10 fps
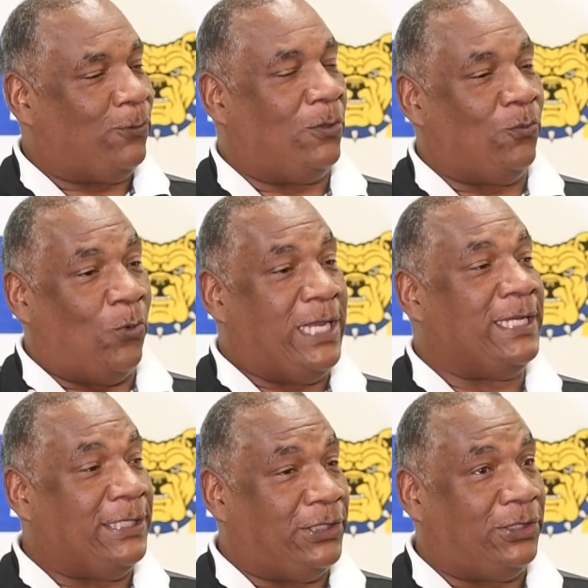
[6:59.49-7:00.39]
we
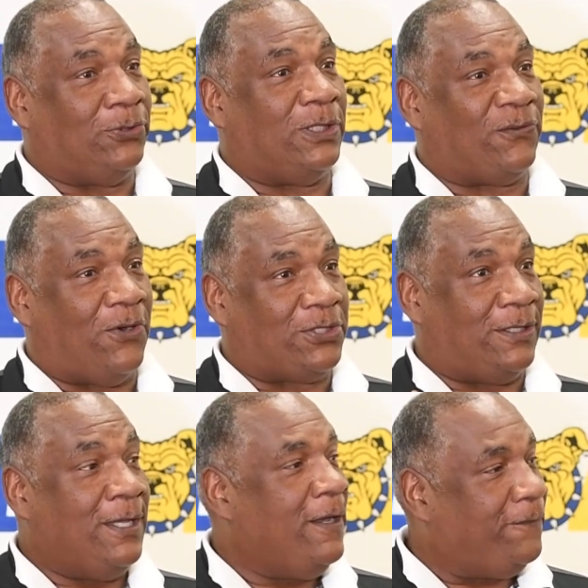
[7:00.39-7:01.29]
need to do as far as
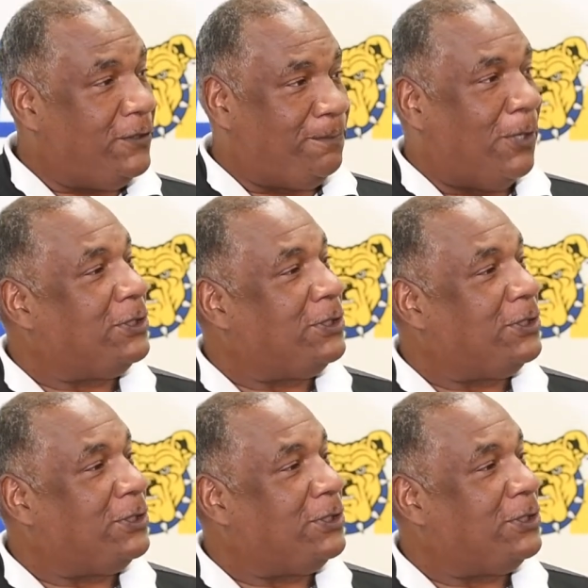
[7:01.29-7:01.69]
the football